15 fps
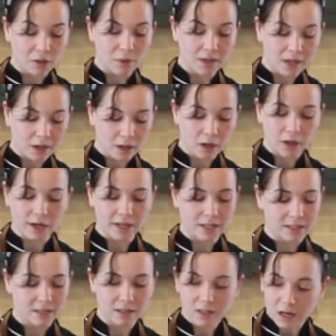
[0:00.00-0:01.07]
you here
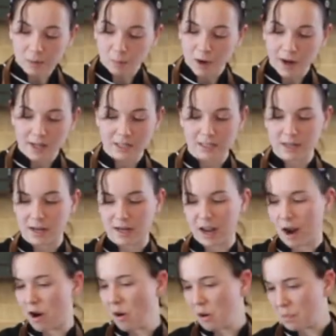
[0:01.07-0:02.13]
is the duck breast and
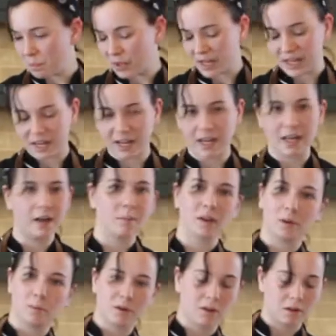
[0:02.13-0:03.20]
how I plate it, and I'm
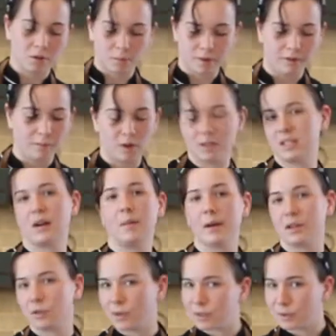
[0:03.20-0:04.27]
going to put a little bit of
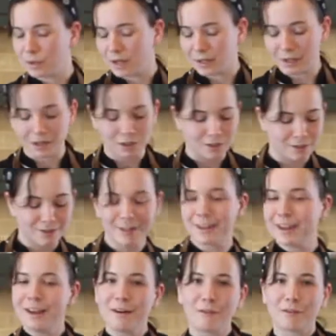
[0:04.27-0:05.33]
balsamic drizzle on it just
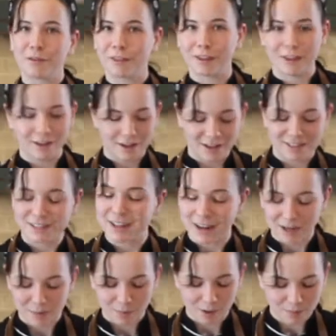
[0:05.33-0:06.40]
for the
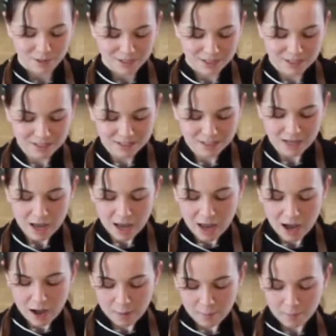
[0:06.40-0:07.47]
aesthetic purposes.
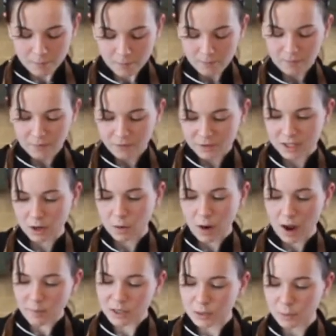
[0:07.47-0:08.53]
So
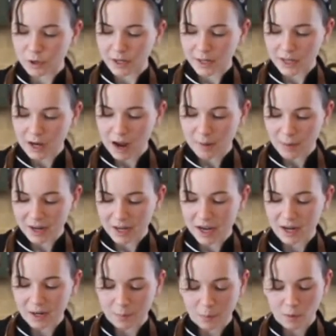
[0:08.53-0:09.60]
I'm just putting it on my
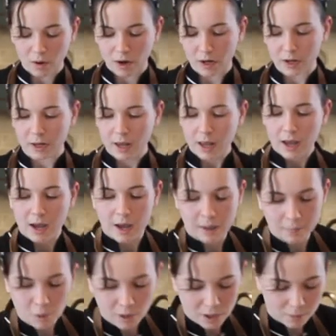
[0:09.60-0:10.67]
cutting board.
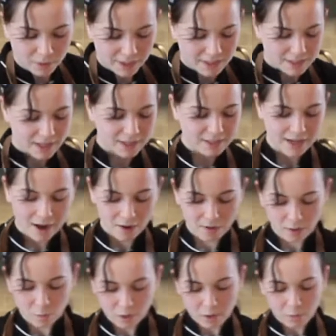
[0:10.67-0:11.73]
I'm going to place that down,
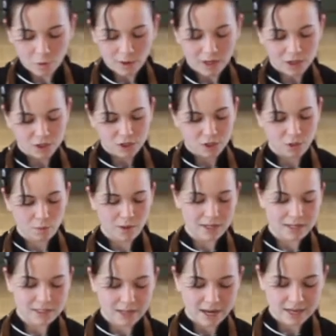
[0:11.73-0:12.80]
and what I'm going to do is
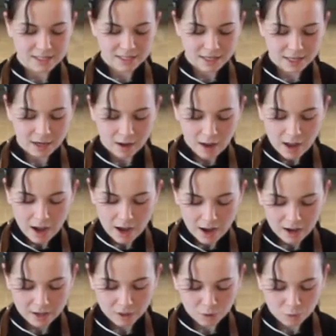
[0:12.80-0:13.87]
slice it.
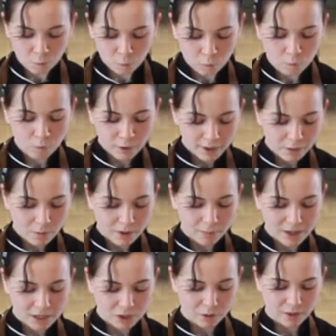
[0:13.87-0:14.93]
You really want to
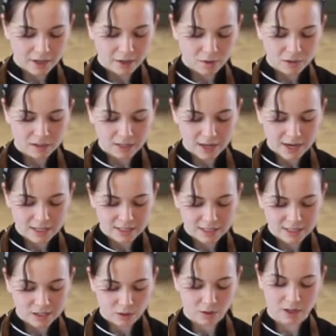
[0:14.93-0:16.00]
make sure that your
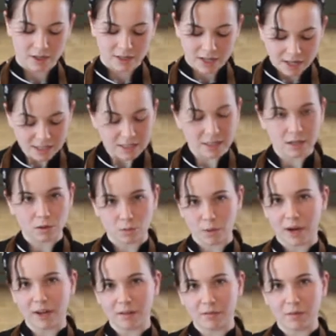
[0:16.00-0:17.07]
slices are against the
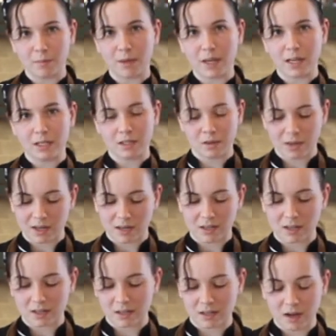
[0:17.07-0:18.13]
grain of the meat so that it
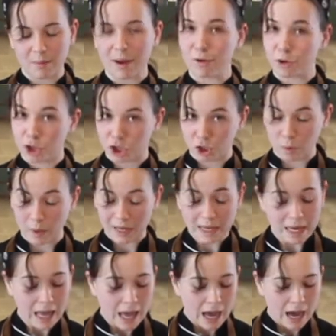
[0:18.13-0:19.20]
doesn't come out chewy.
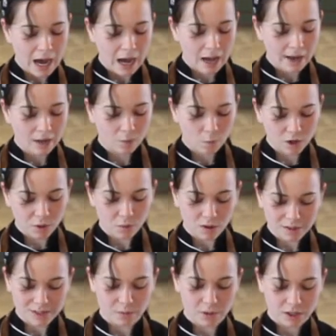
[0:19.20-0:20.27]
And what you
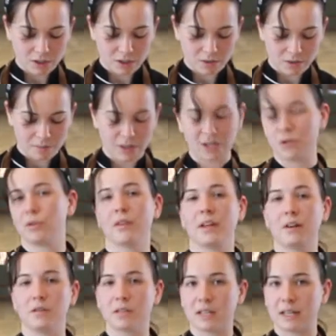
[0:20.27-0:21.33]
also want to do is make sure
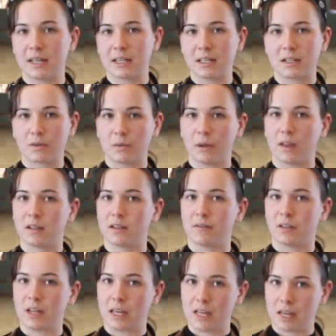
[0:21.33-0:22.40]
that your slices are
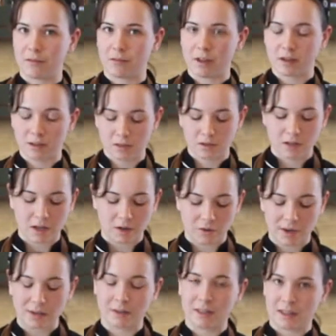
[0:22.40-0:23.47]
relatively even so that you
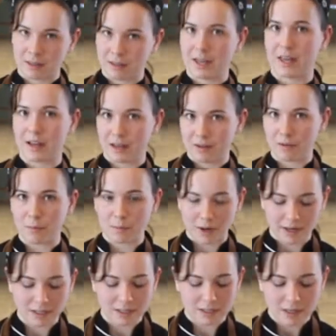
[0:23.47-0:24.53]
get even
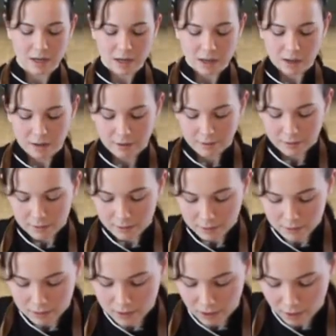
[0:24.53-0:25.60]
bites.
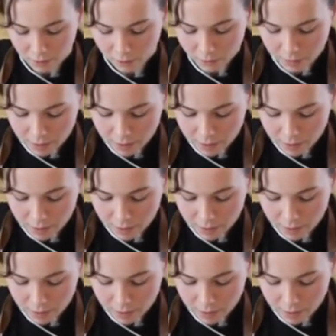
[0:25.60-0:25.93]
So